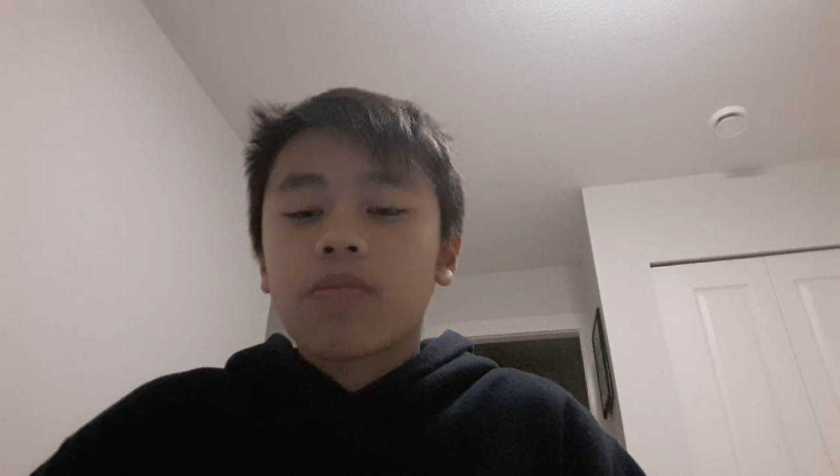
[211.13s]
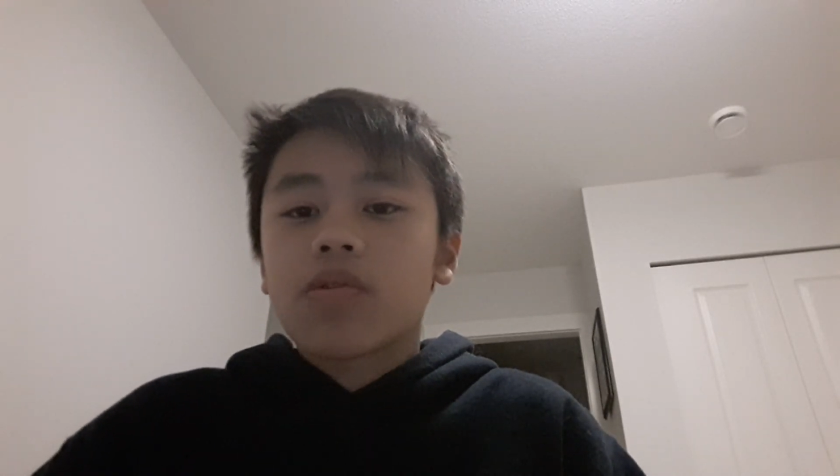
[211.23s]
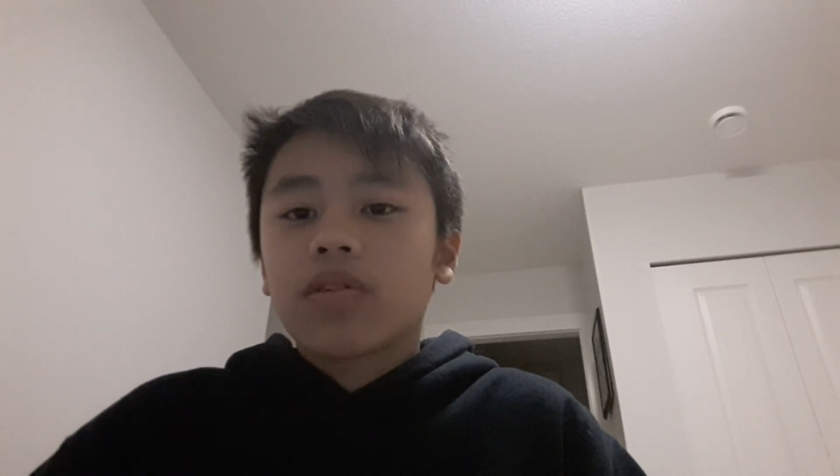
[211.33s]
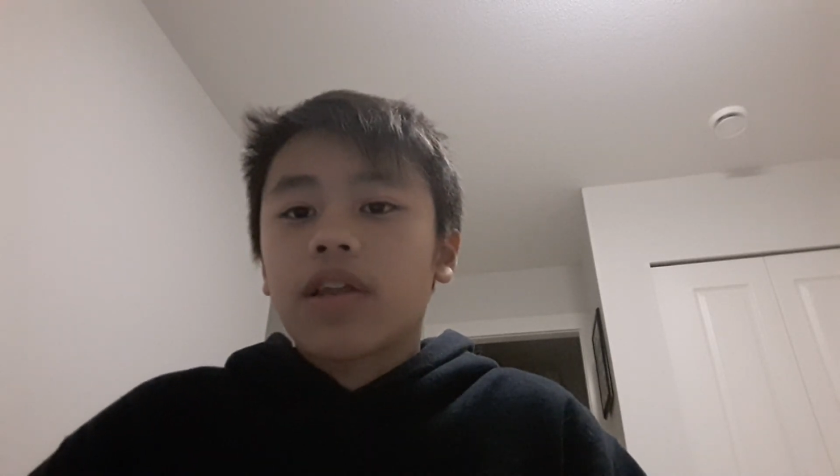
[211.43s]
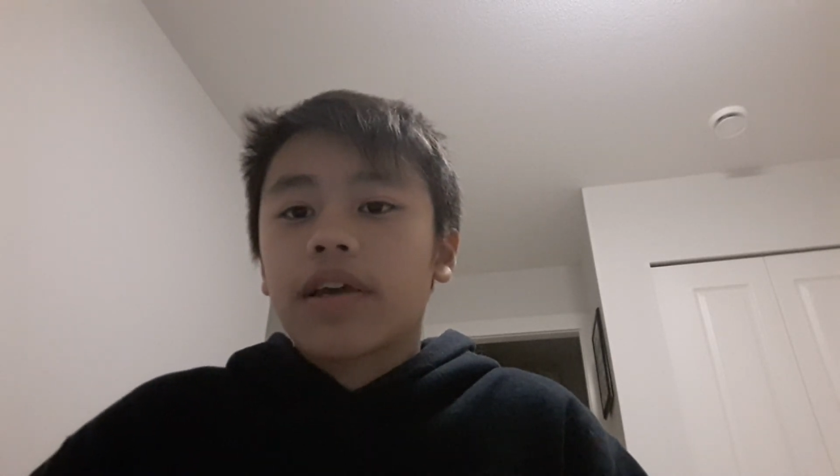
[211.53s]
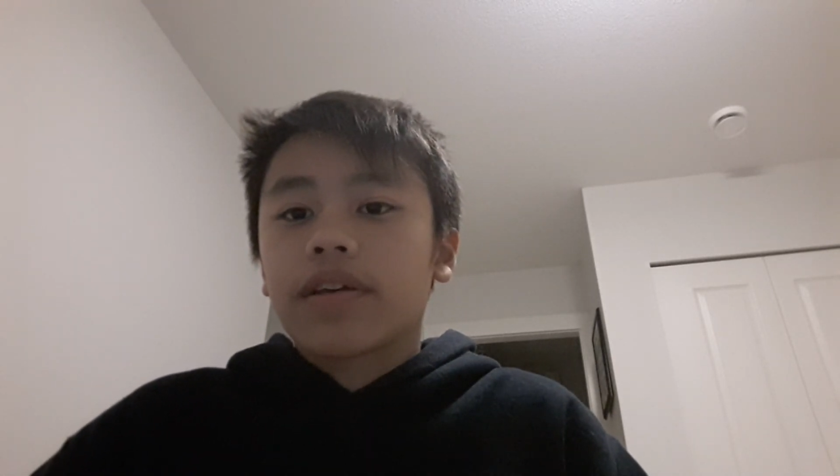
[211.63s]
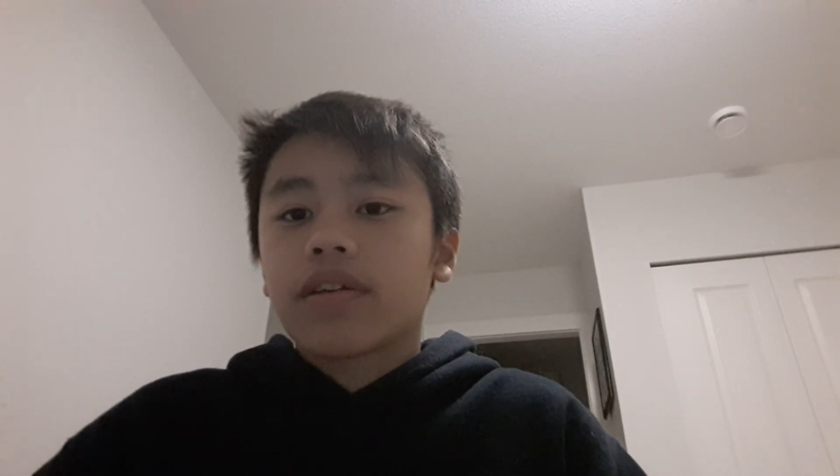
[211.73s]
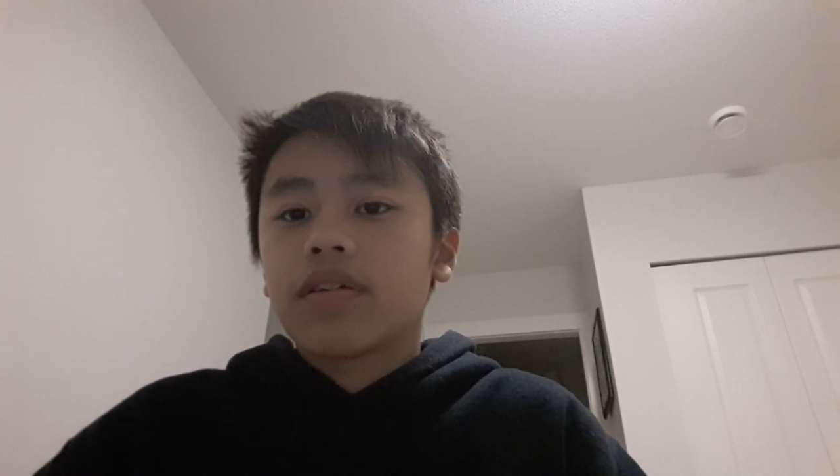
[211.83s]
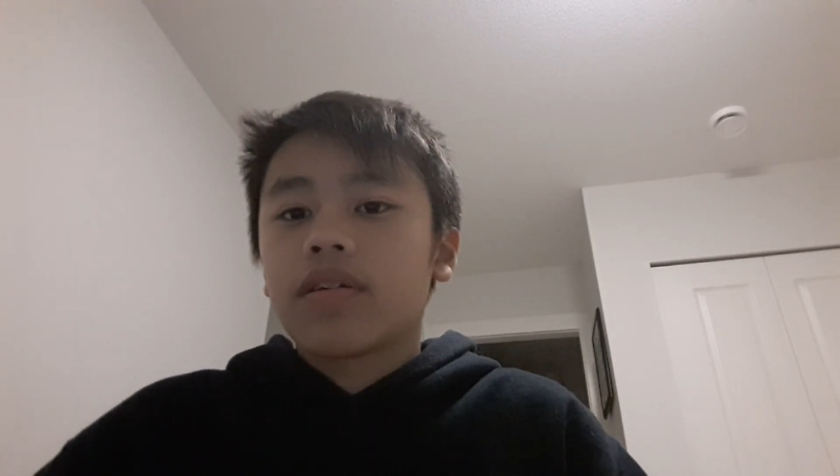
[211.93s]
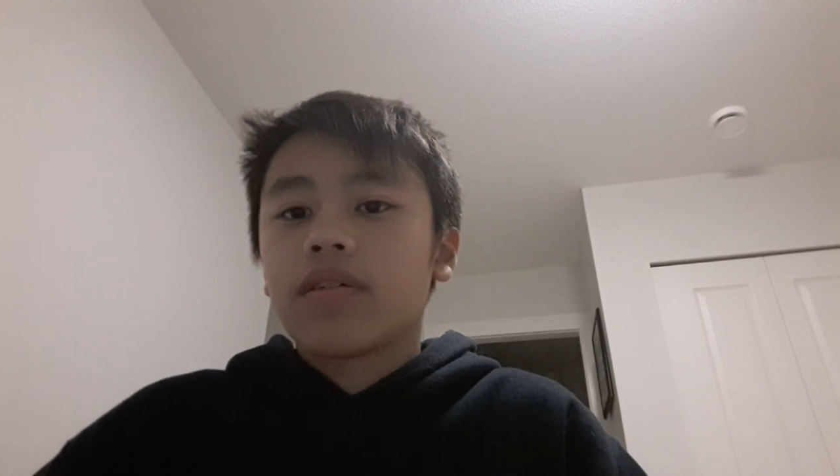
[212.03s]
more like
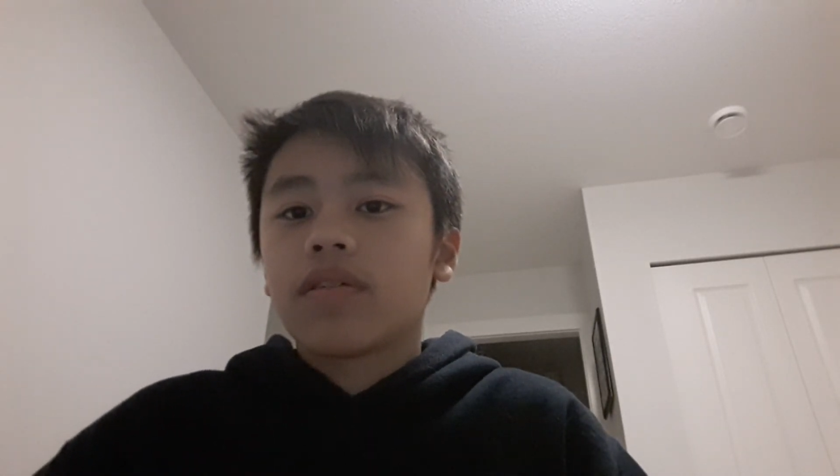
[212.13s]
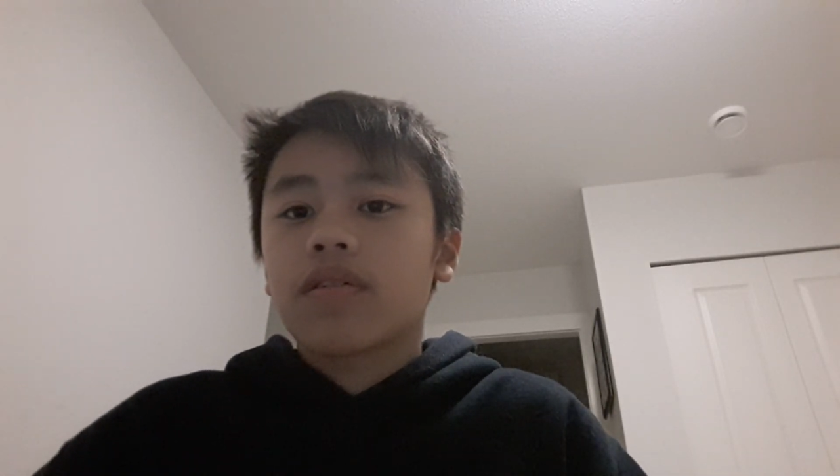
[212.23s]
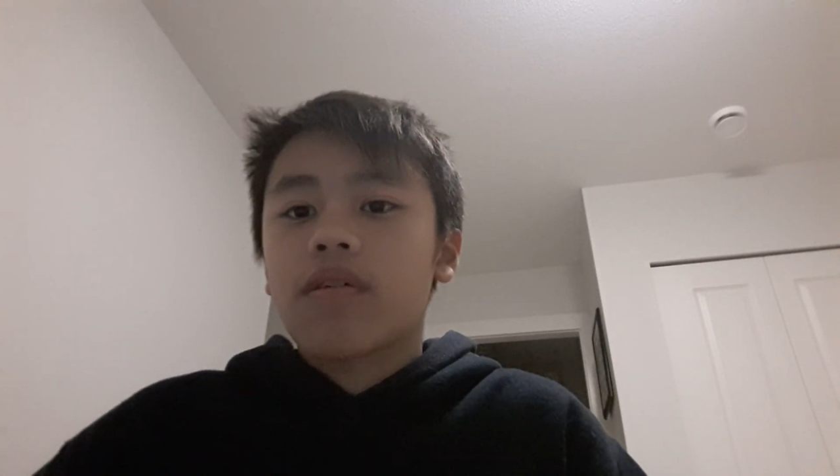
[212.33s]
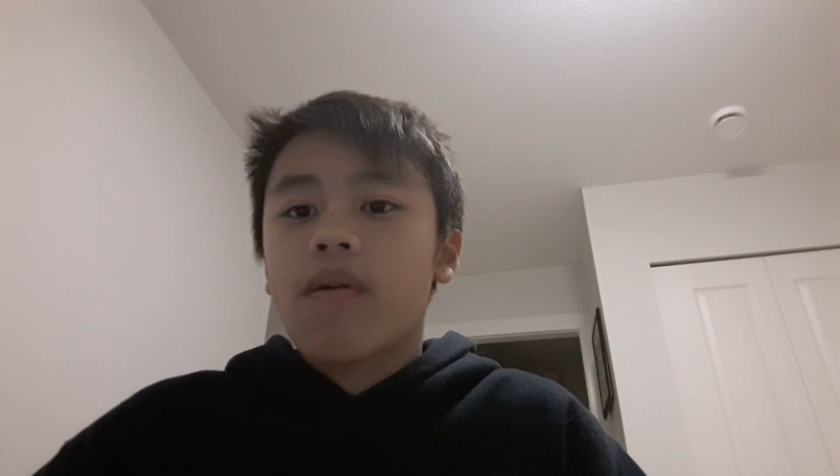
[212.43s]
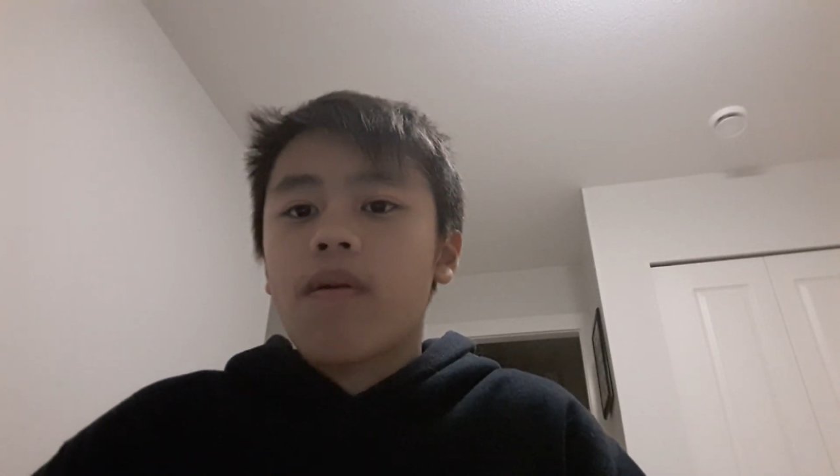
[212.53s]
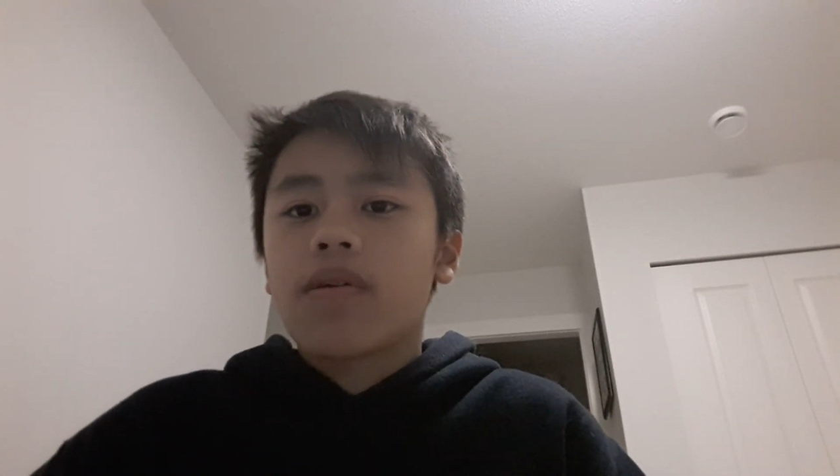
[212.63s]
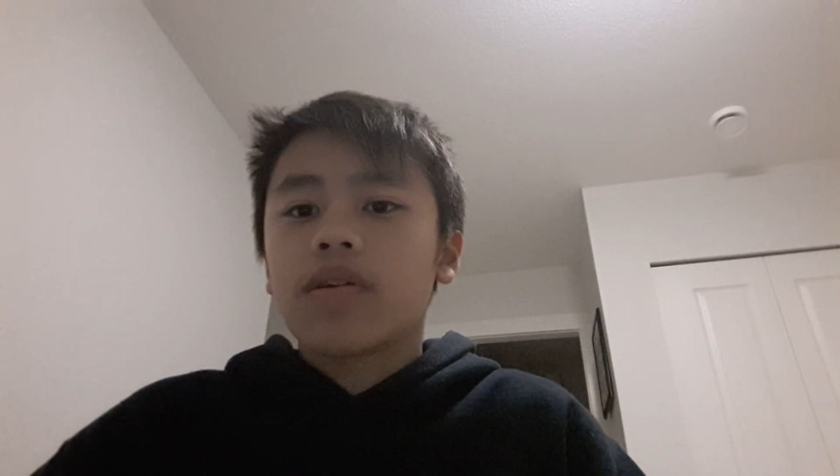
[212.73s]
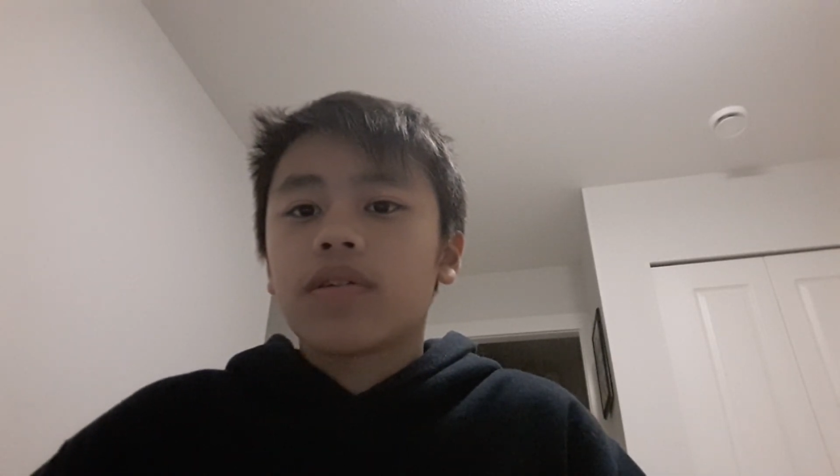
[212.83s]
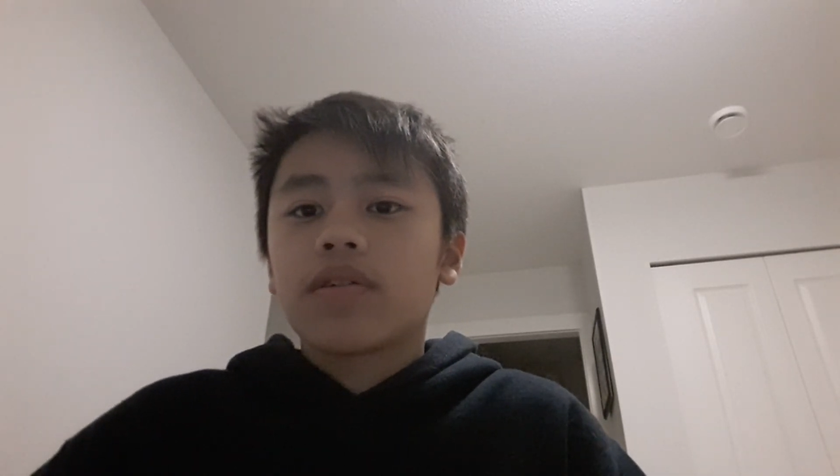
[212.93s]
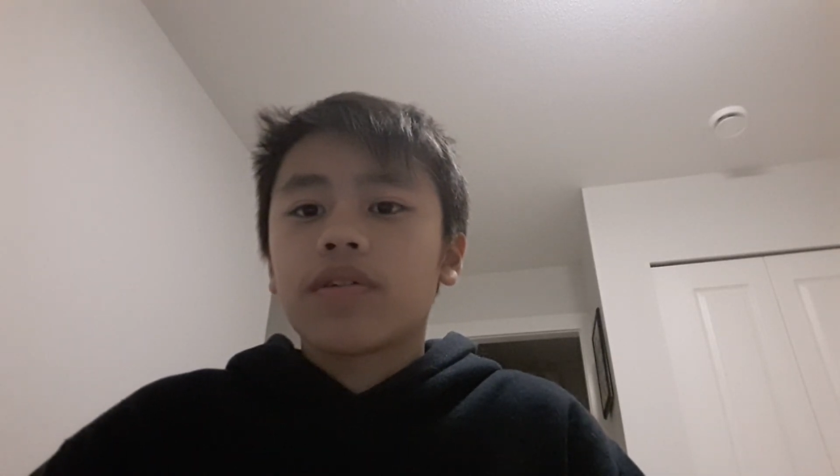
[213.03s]

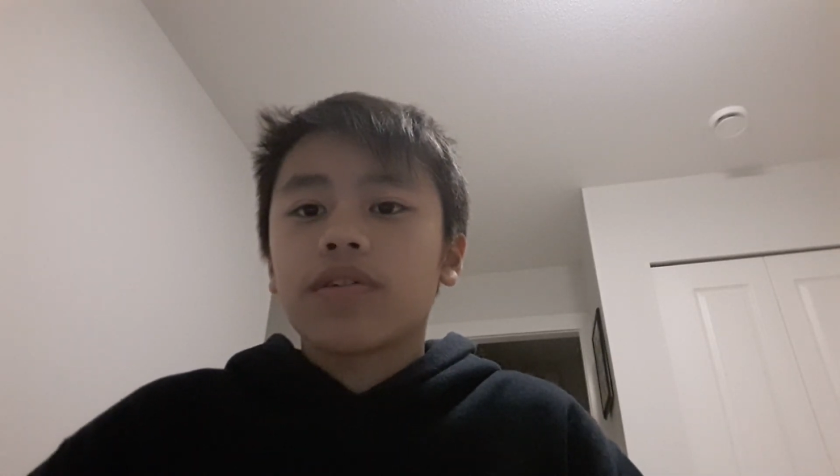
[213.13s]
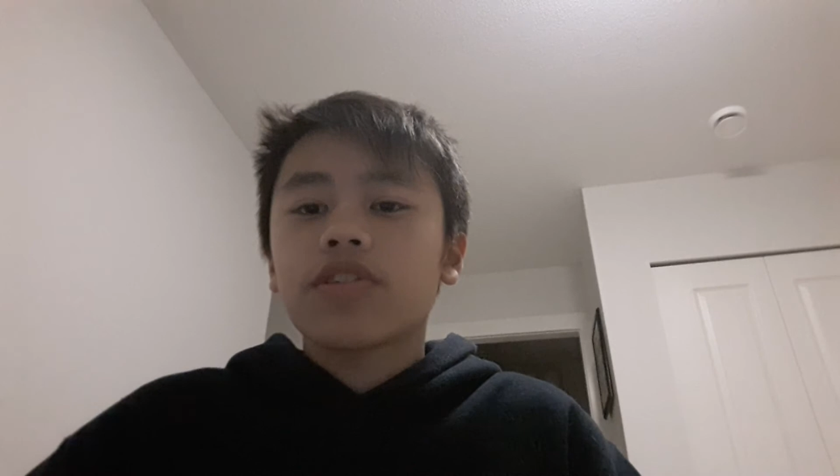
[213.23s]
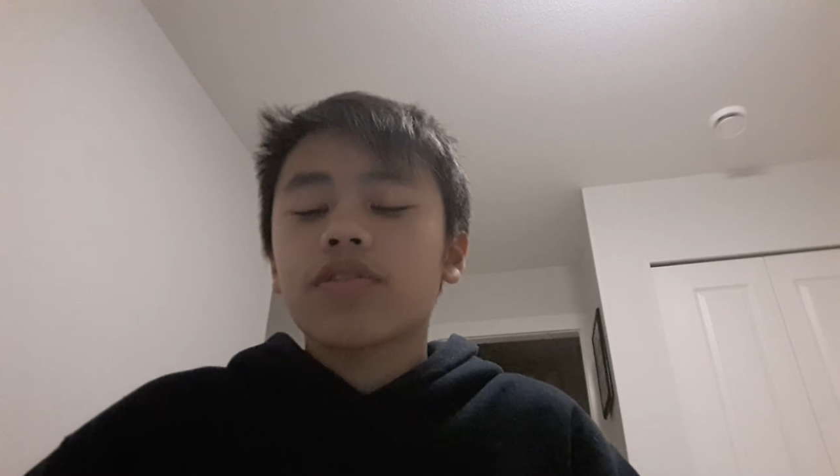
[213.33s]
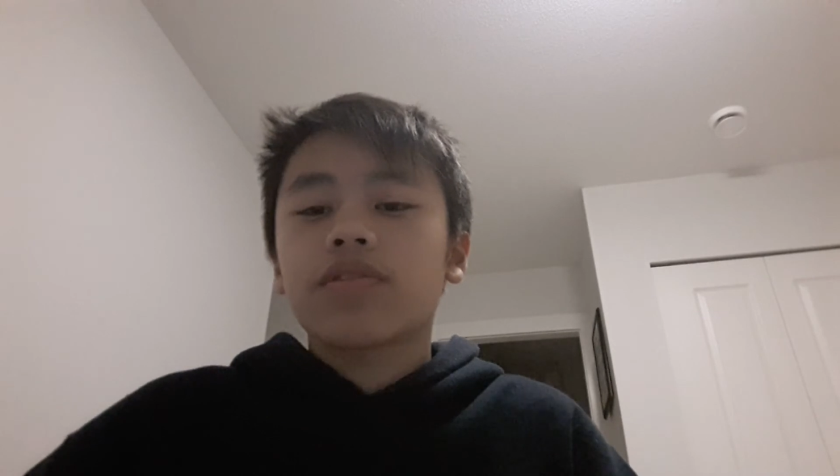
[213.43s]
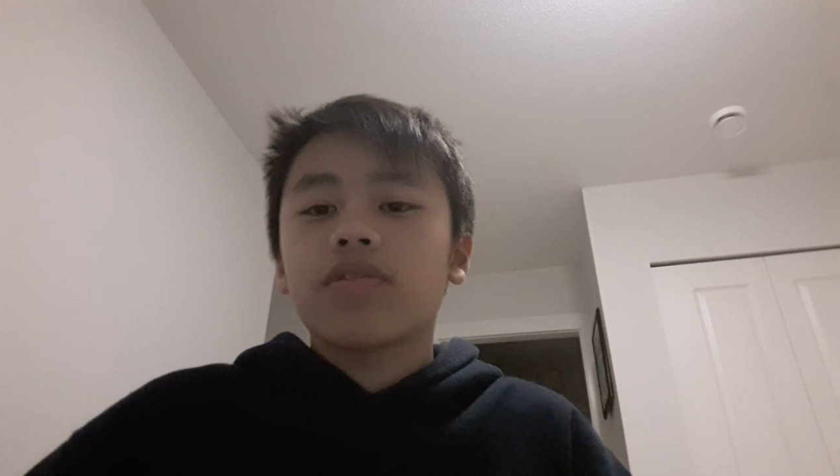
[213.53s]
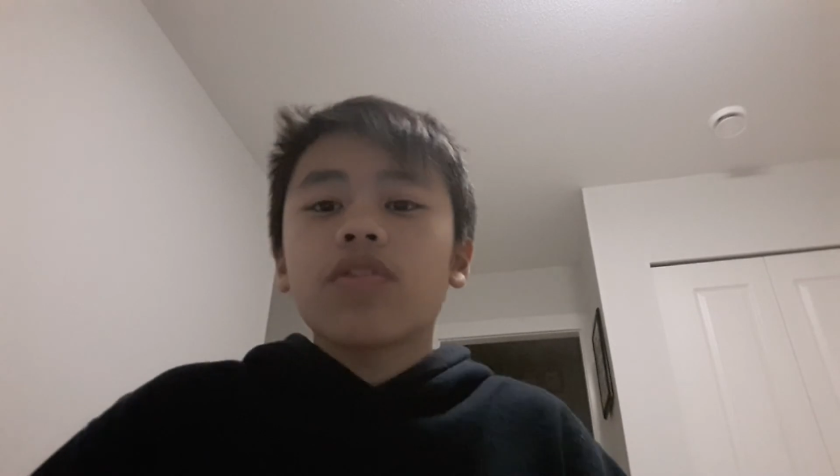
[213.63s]
just